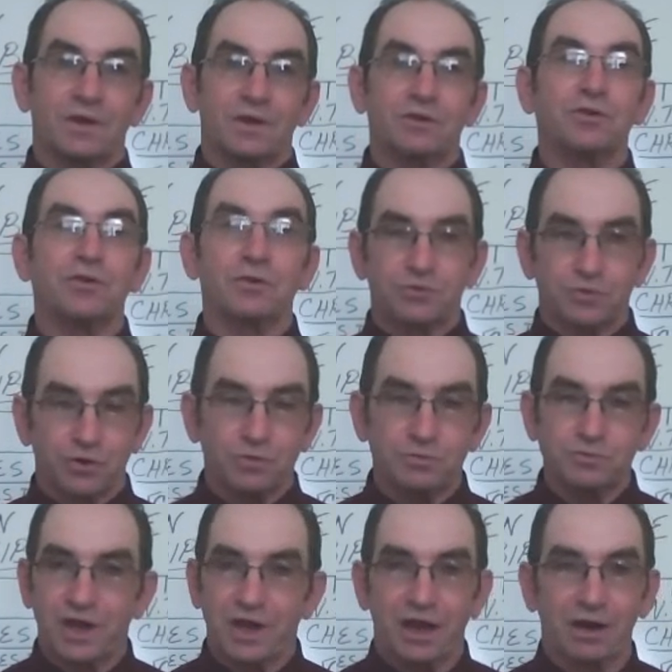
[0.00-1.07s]
YouTube
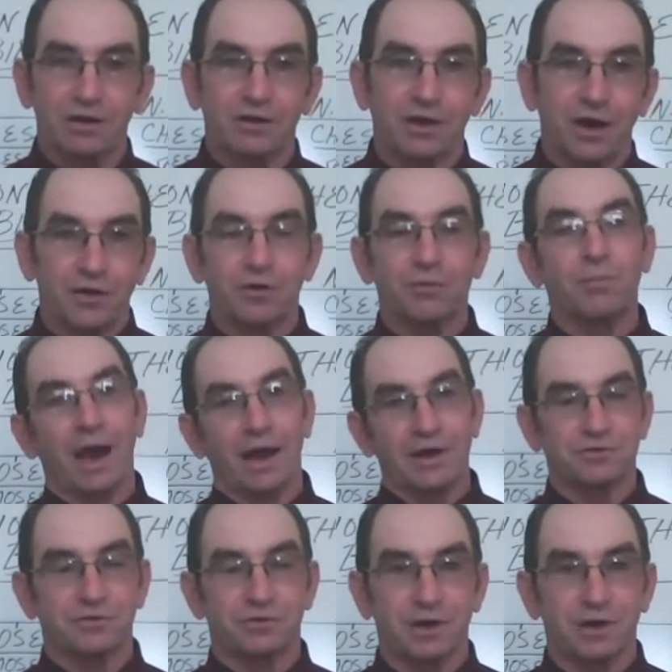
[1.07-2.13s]
channel under
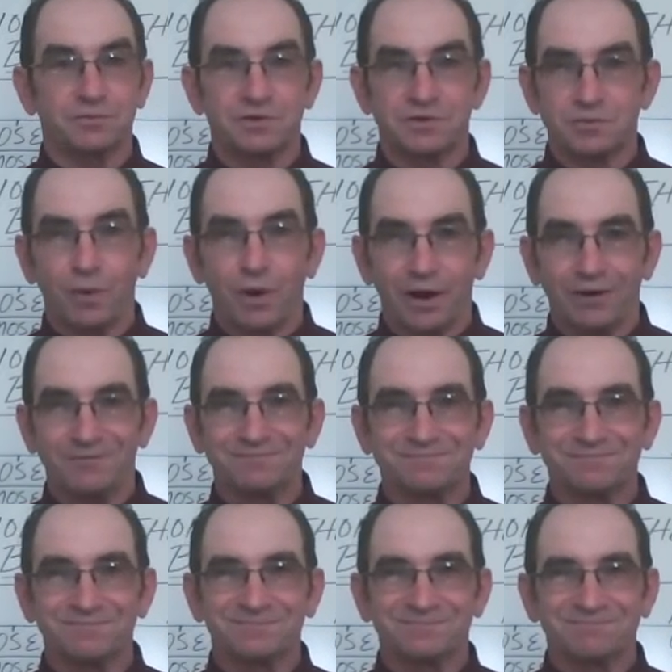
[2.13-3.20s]
Baxter Cribs as well.
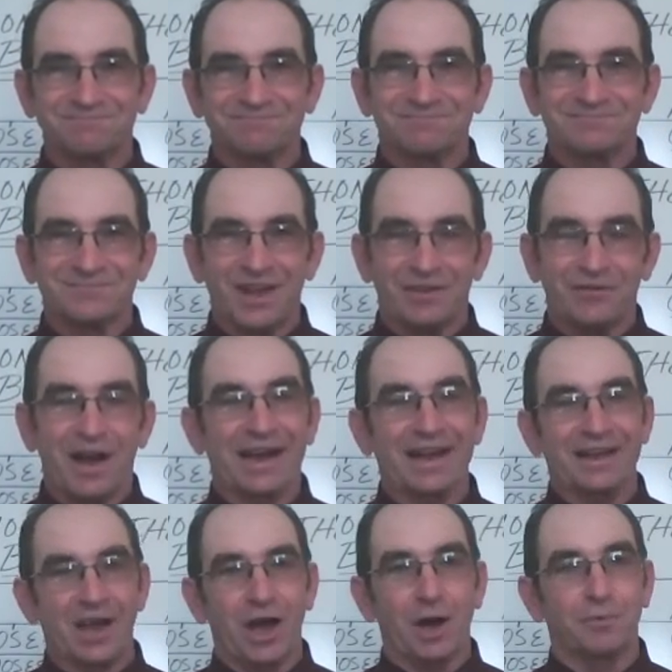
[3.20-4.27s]
If I
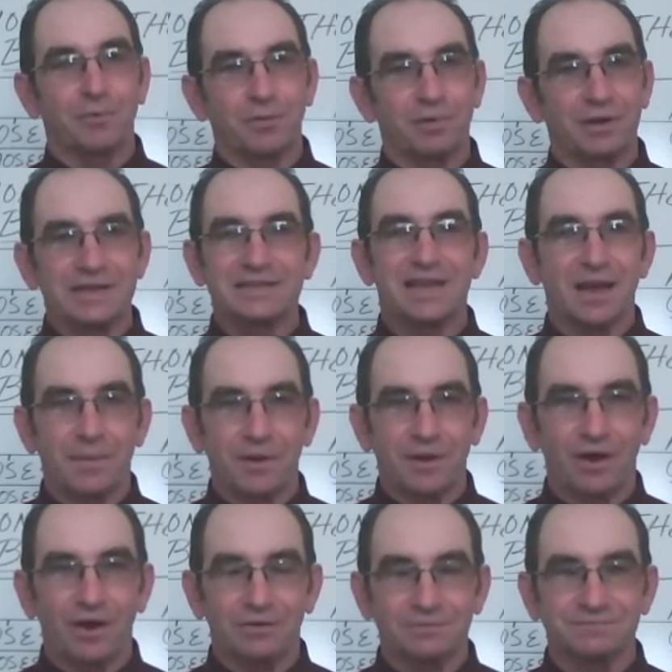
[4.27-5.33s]
can help you, please let me
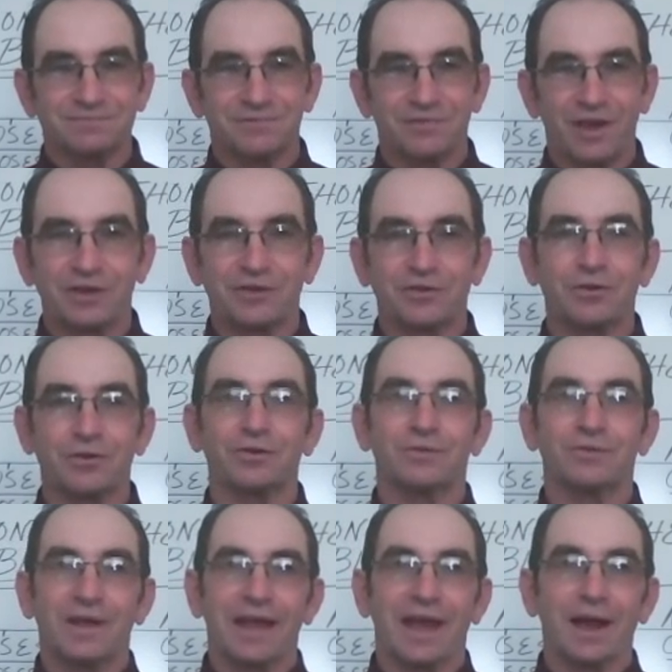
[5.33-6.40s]
know. Thank
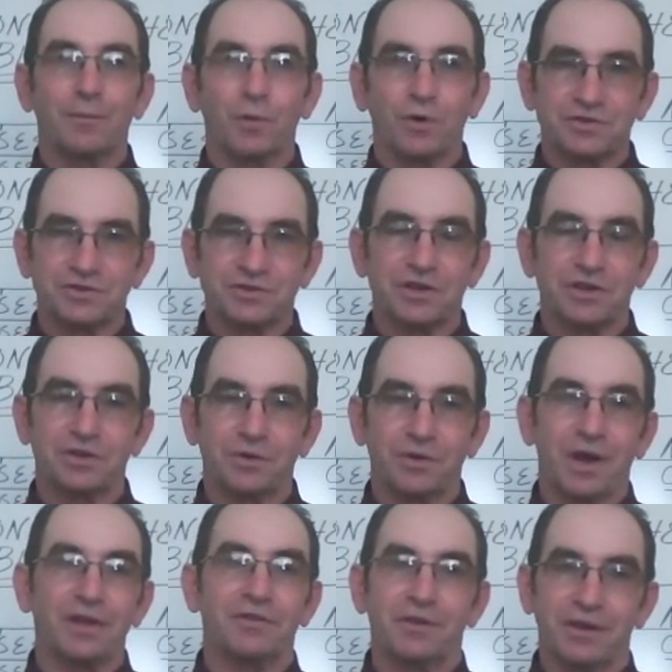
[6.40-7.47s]
you, and we'll see
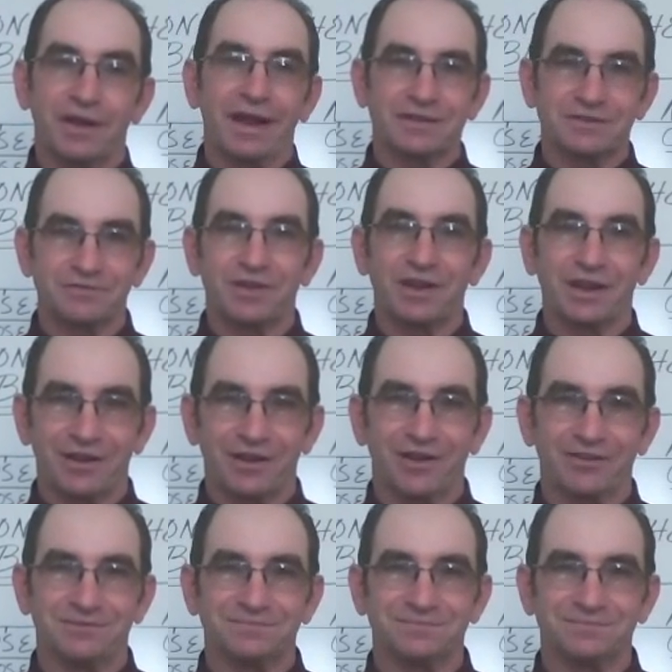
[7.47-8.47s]
you in the next video.